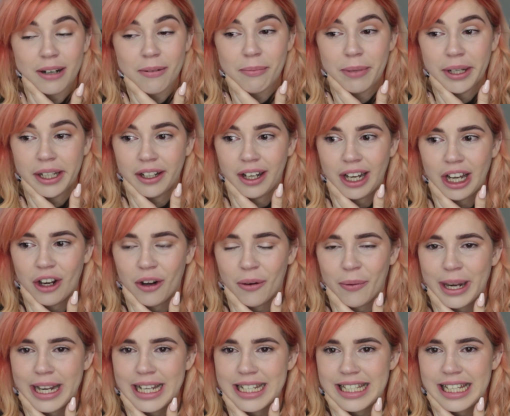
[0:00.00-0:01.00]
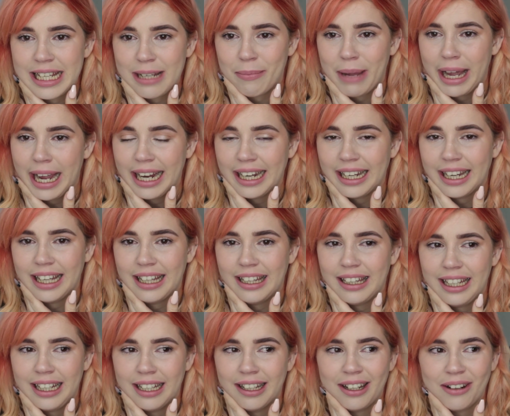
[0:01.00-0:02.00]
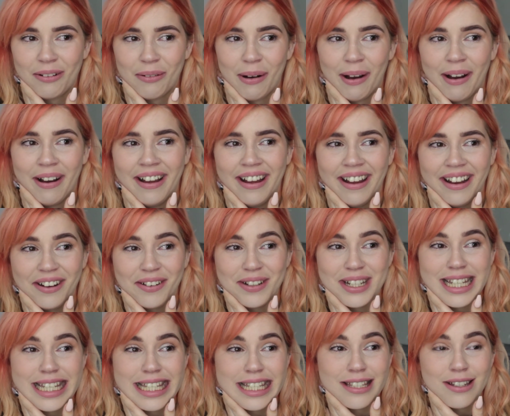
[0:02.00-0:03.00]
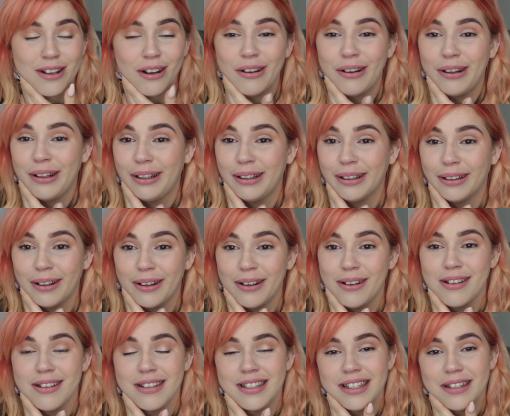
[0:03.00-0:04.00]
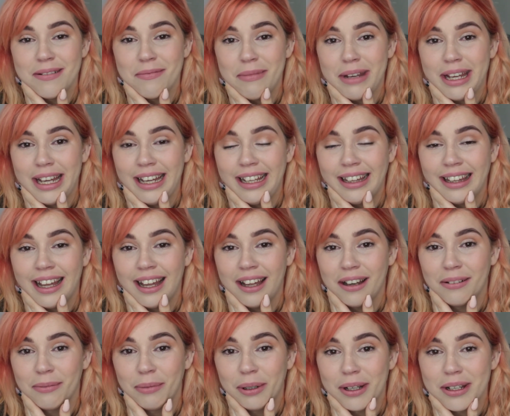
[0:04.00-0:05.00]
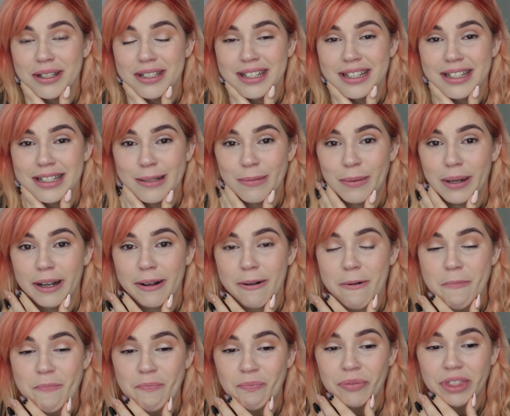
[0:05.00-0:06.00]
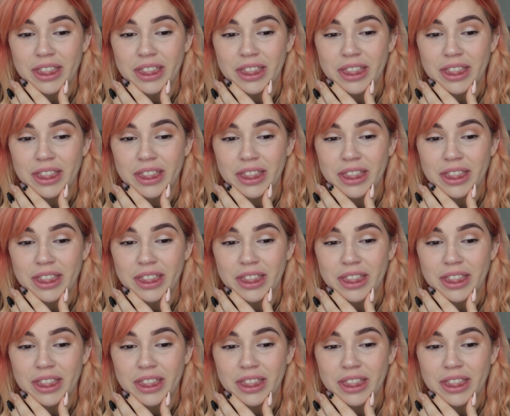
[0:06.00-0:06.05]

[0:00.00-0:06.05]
But I always think back and think like, wow, I was so close to being that person as well,